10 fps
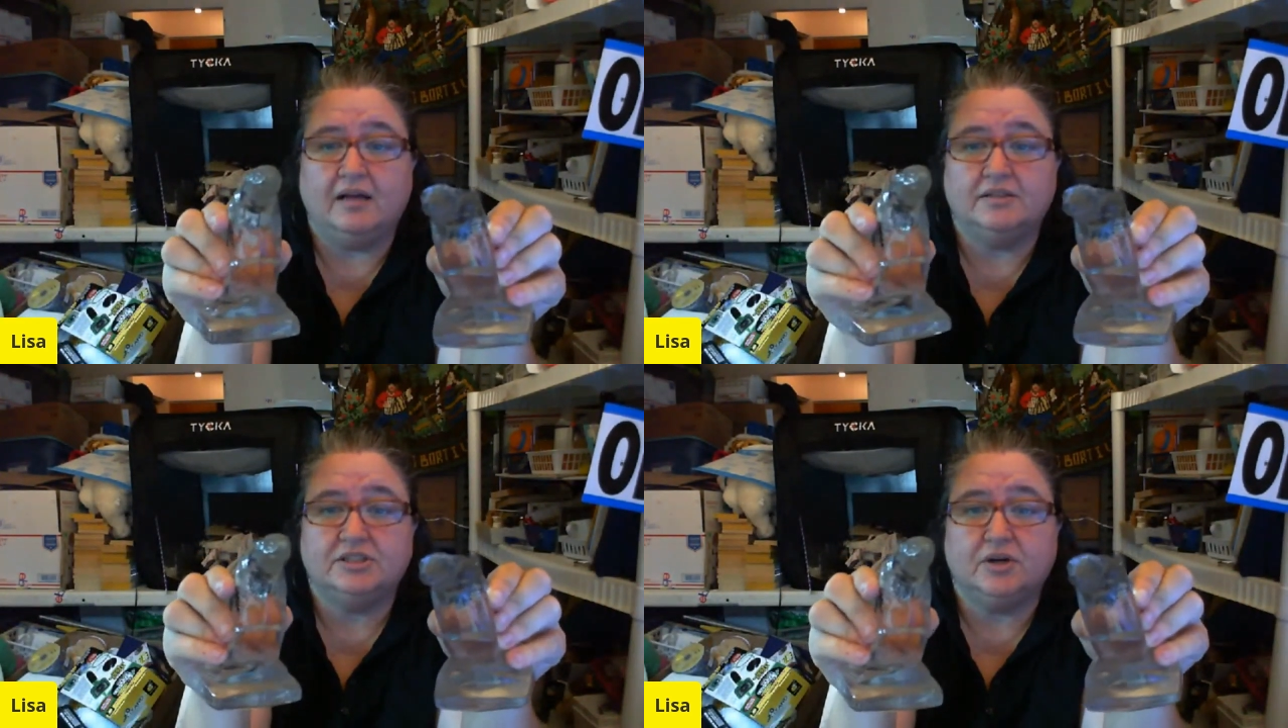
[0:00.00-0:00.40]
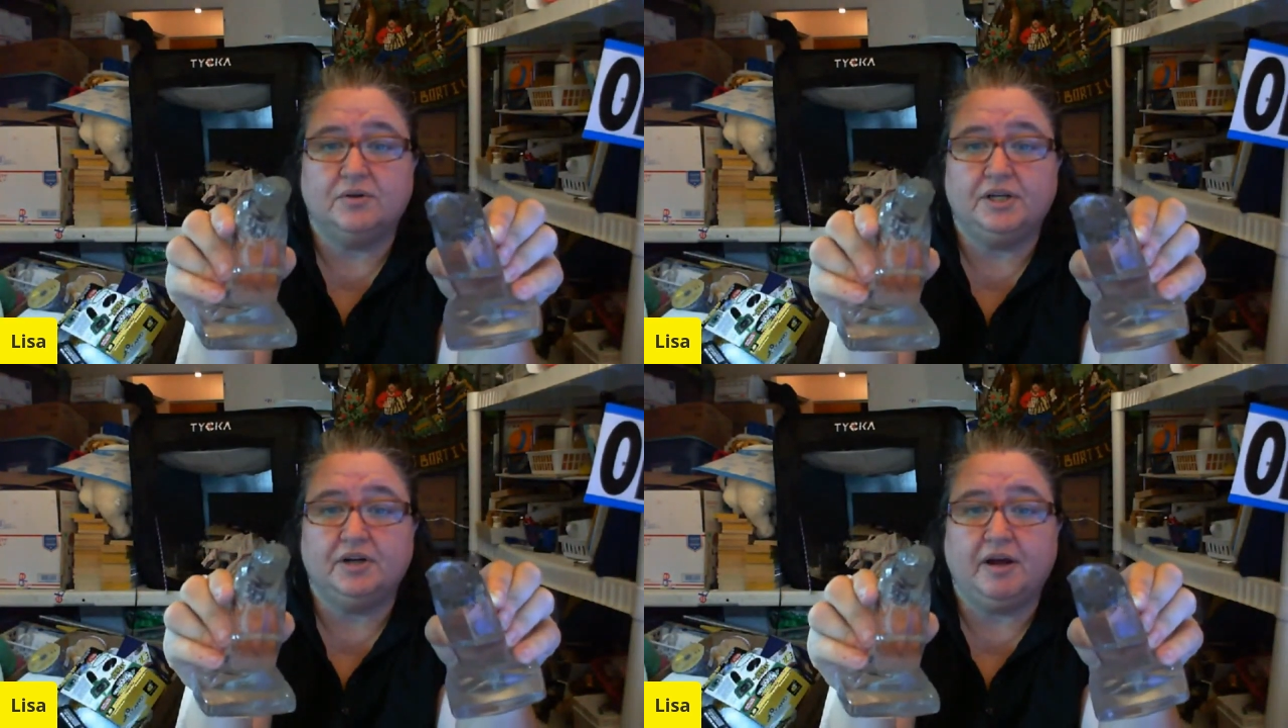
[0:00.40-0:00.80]
So,
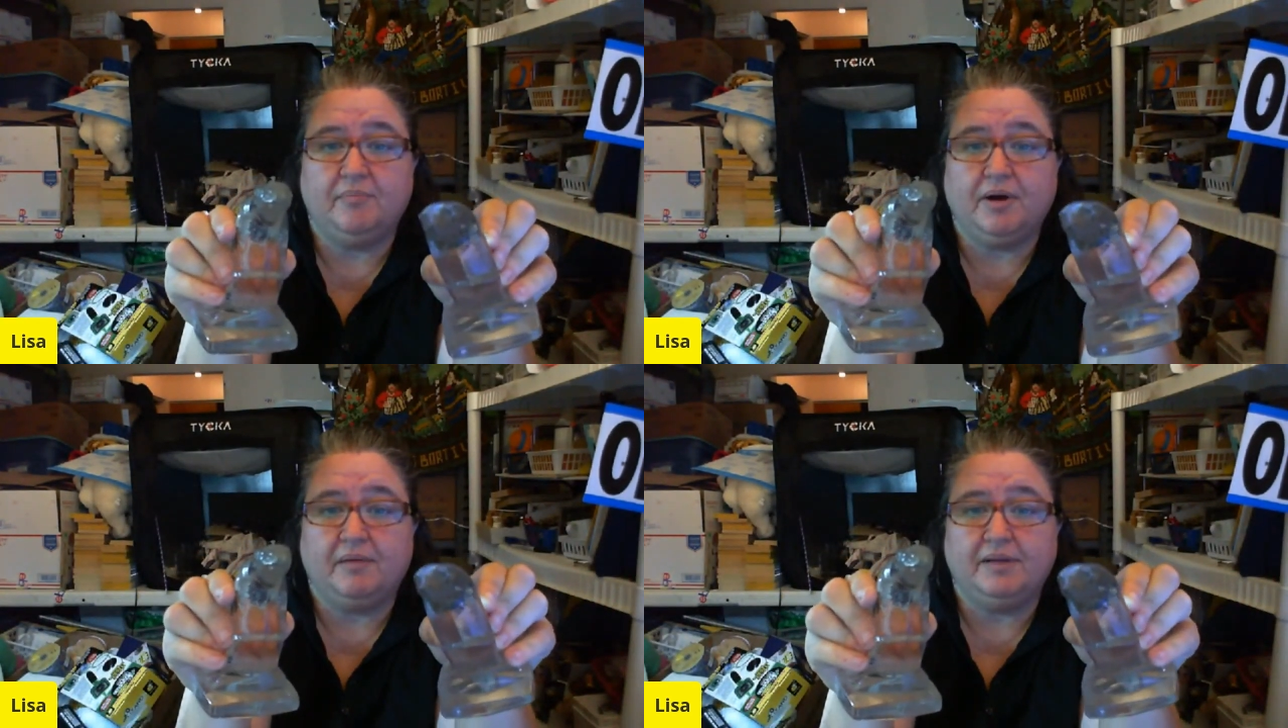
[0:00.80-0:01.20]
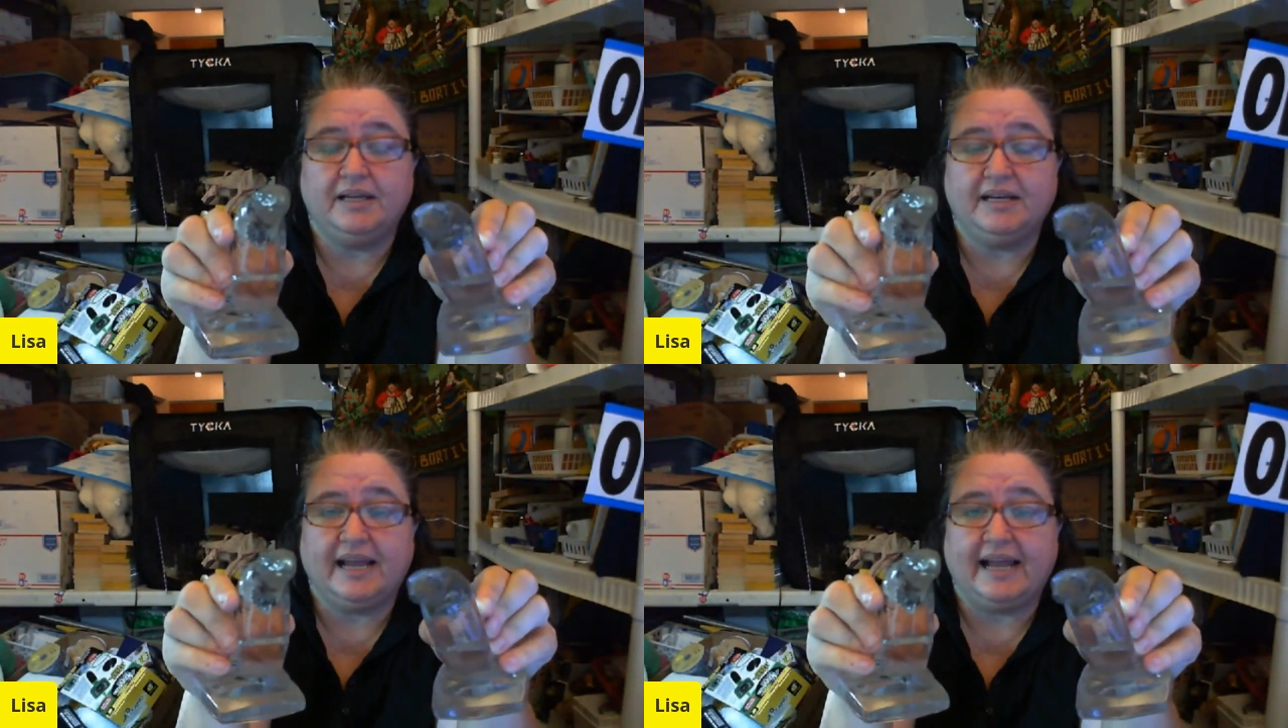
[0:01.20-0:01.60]
you know, I'm probably
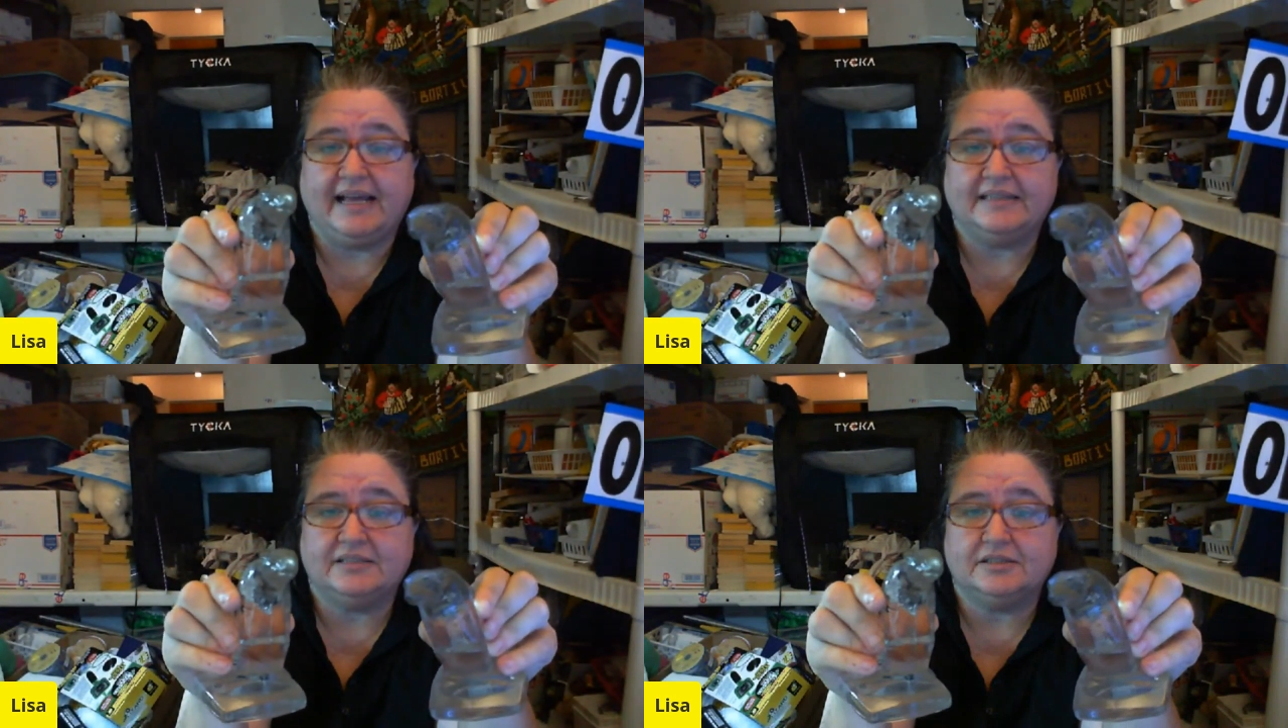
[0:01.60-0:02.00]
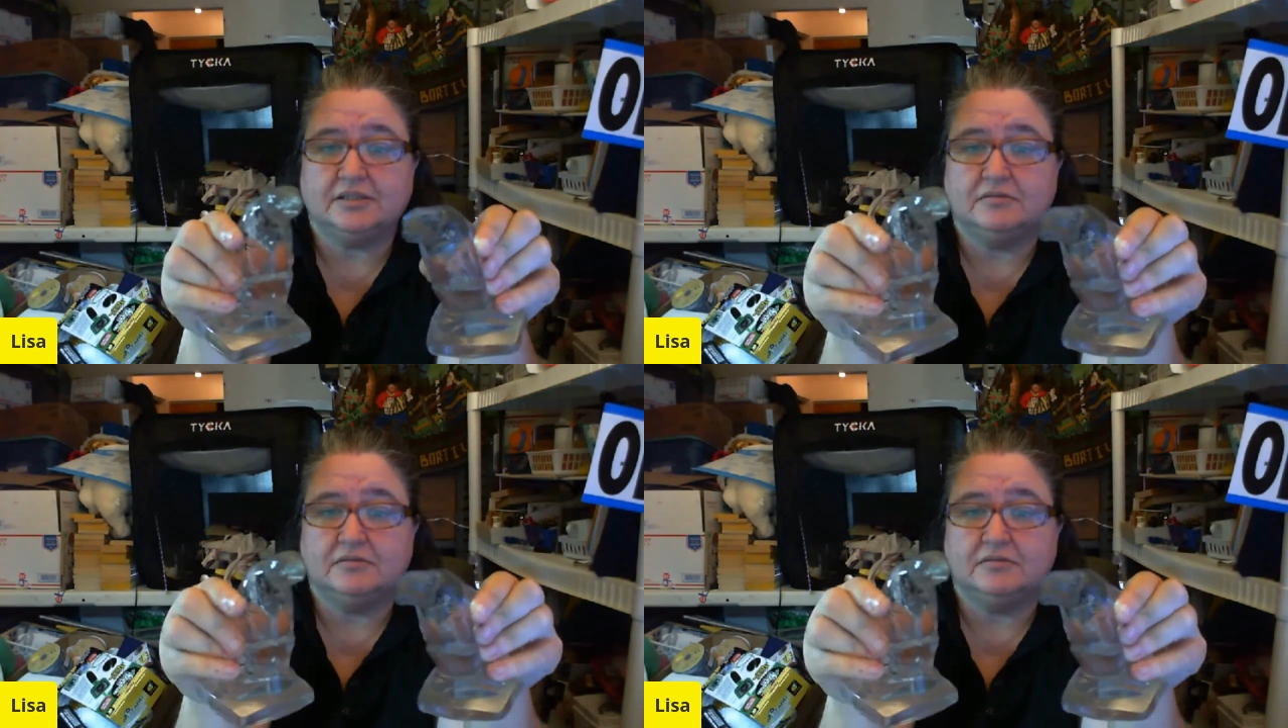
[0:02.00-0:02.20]
going to ask